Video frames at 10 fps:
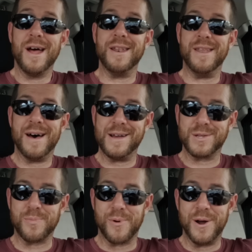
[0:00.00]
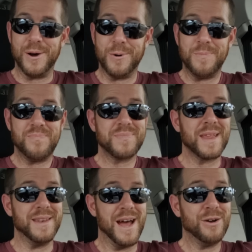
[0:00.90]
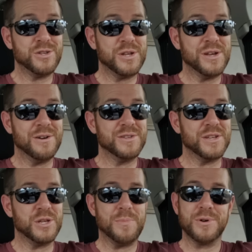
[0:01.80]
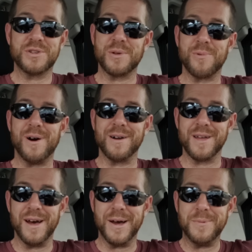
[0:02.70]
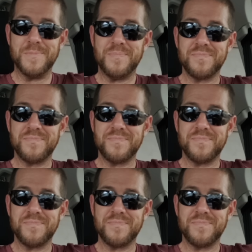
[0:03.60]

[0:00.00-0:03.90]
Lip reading: Nice, bro. Now she knows that she pushed the wrong guy.